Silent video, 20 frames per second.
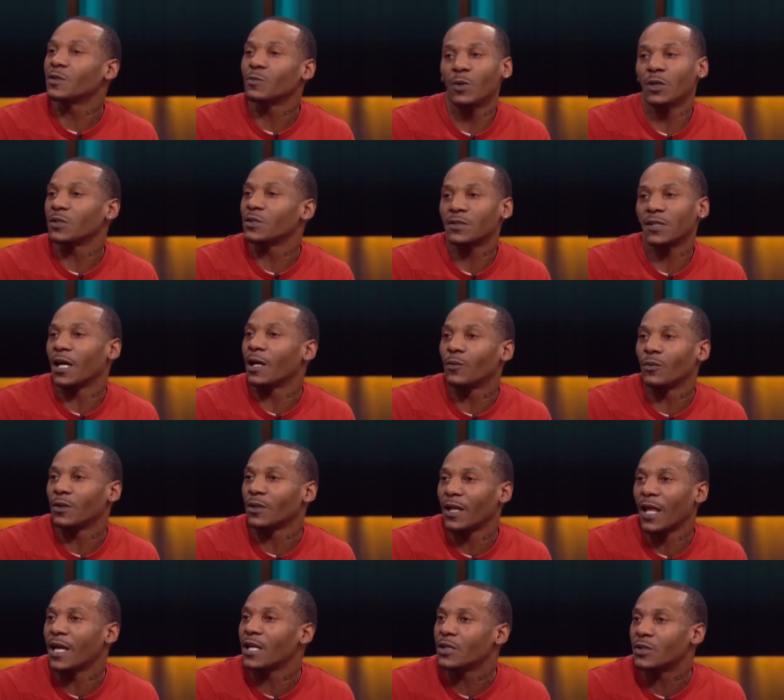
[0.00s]
as much as I would
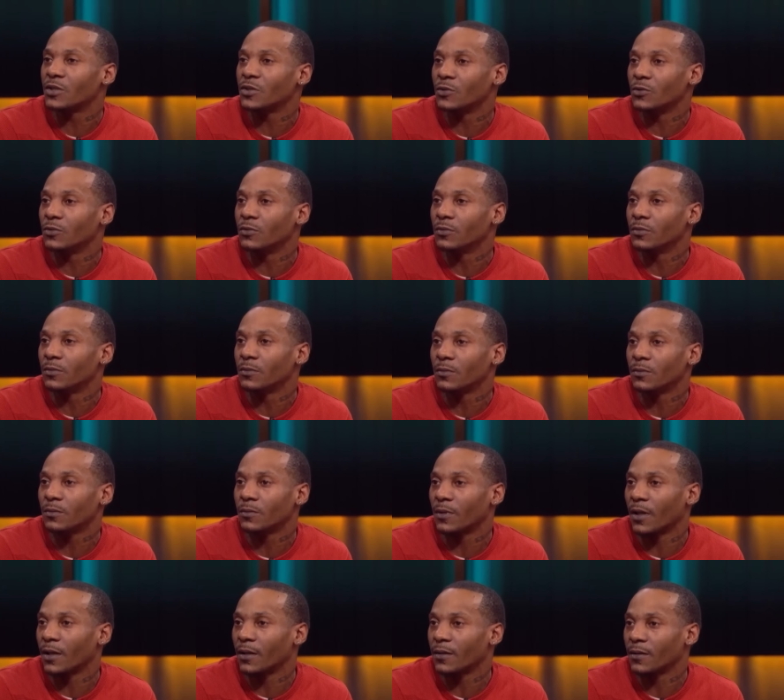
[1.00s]
like to. Because in the
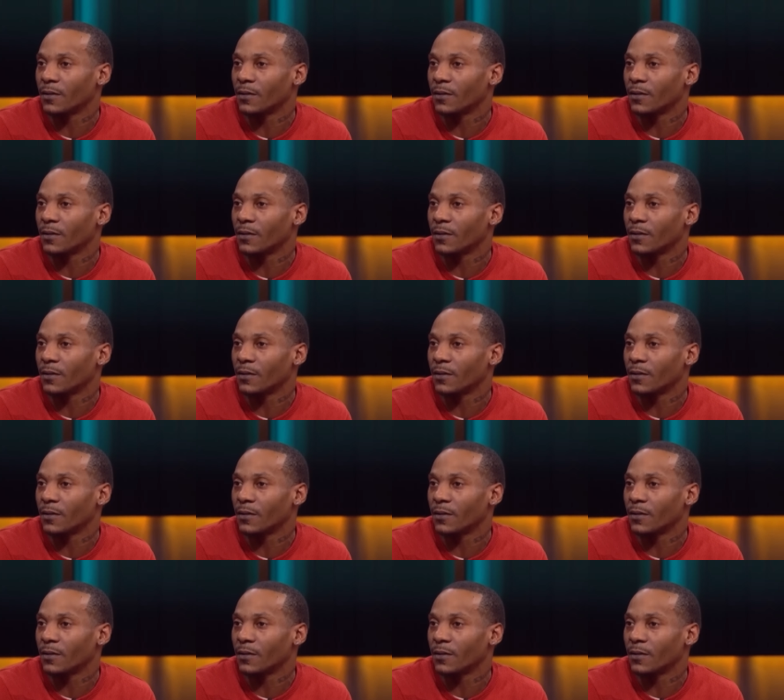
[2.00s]
eight